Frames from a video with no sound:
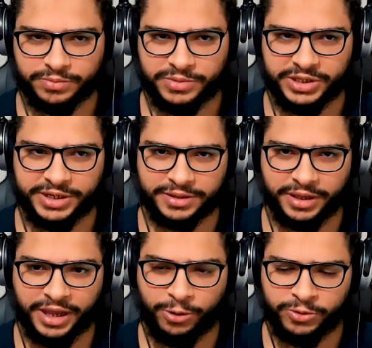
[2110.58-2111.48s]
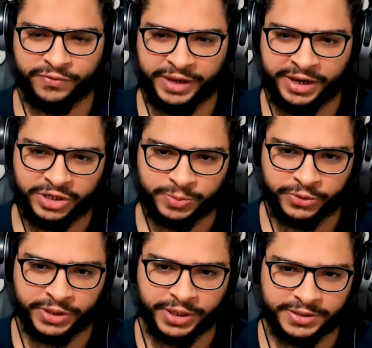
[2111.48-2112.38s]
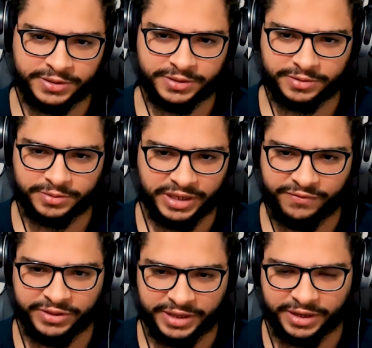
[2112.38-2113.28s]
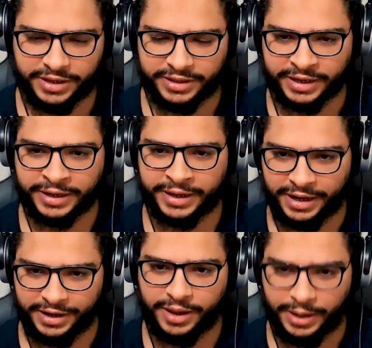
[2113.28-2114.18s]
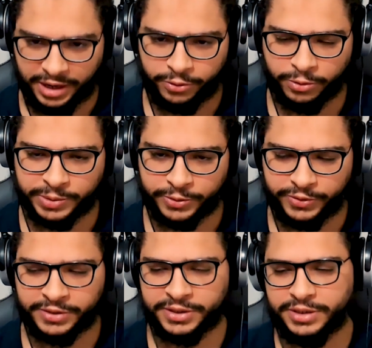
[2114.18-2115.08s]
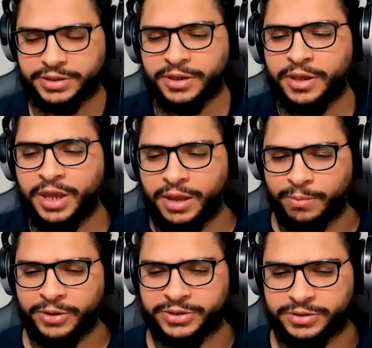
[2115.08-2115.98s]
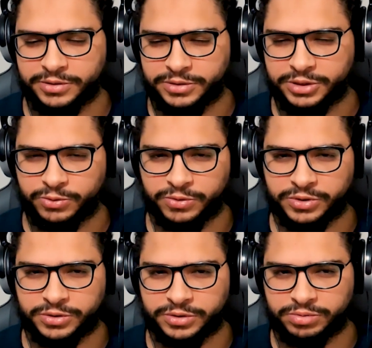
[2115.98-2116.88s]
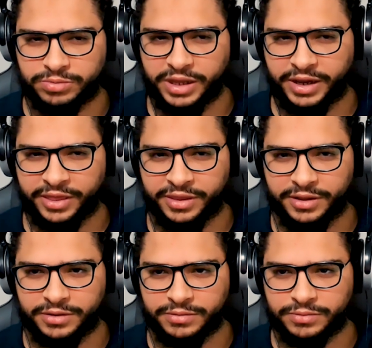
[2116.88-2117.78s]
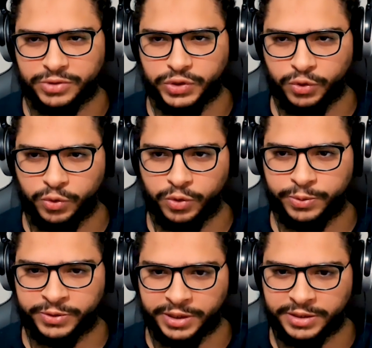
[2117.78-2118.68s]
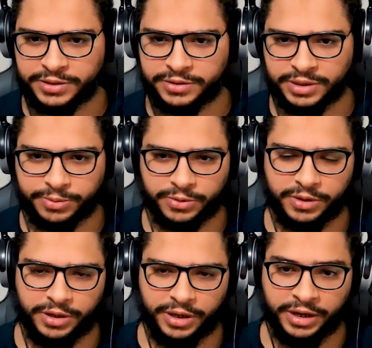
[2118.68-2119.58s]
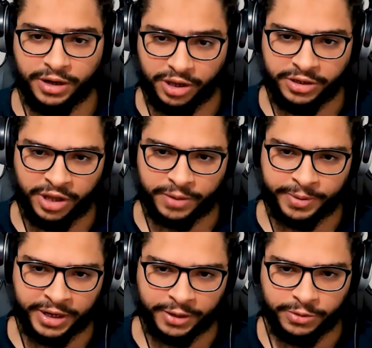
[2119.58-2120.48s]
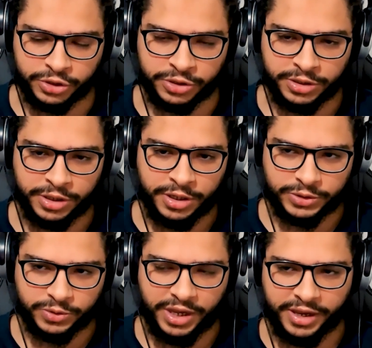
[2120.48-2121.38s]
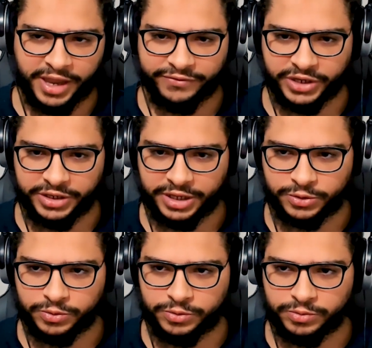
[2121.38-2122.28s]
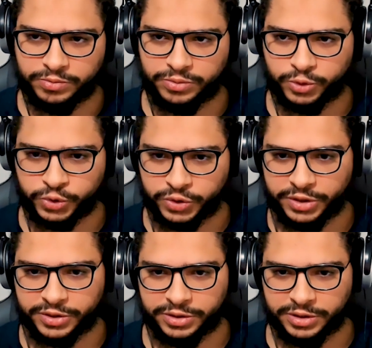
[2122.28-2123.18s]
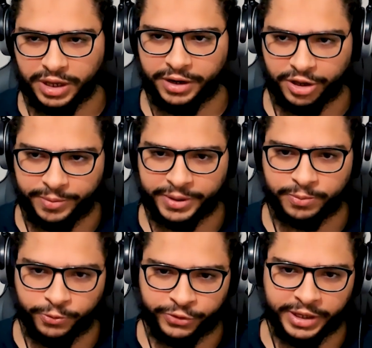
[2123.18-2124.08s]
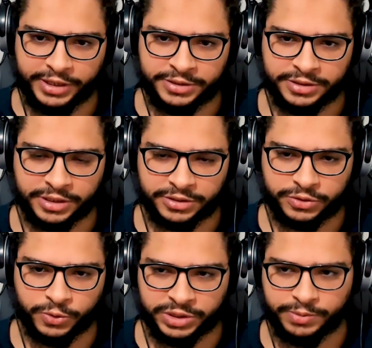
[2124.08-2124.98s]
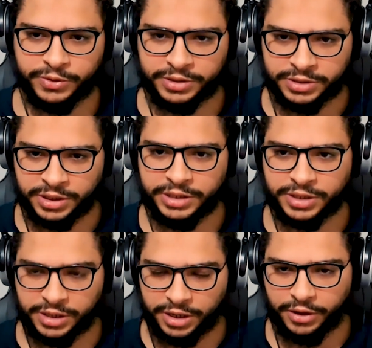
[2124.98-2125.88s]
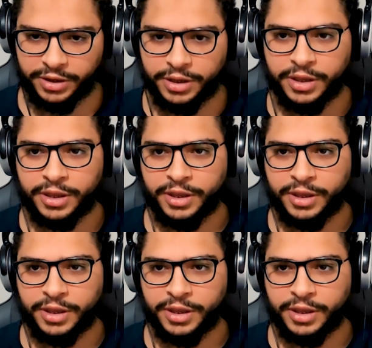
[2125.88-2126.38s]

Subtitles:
there is like a lot of English podcasts, even technical and also about data science. But there was like, I think, no podcasts in Arabic language. So yeah, I have the idea to start an Arabic podcast that talks about that science and AI